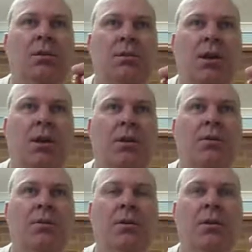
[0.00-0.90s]

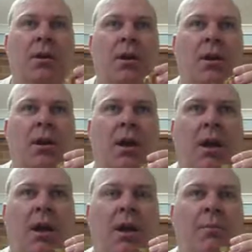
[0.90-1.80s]
so
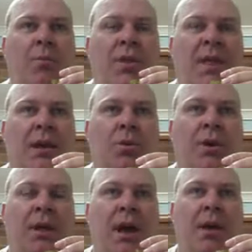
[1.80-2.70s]
without
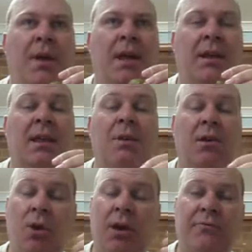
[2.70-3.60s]
hooking up, and it can be
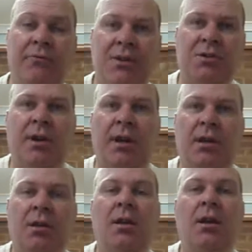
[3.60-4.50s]
quite frustrating
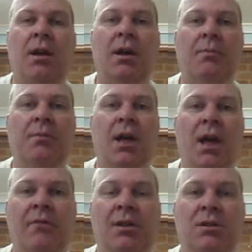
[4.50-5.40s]
to
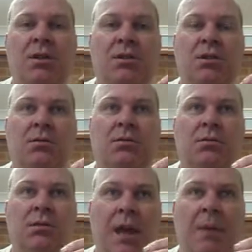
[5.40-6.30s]
have these continual
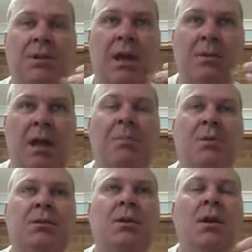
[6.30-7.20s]
taps
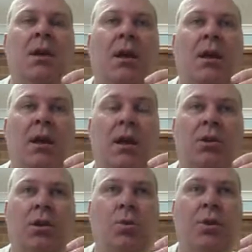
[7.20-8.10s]
and
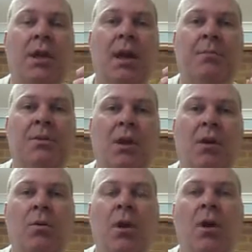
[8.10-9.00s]
not hooking up.
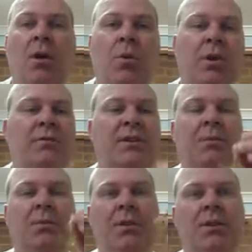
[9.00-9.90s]
So what I've
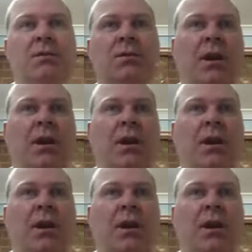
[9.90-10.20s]
done with this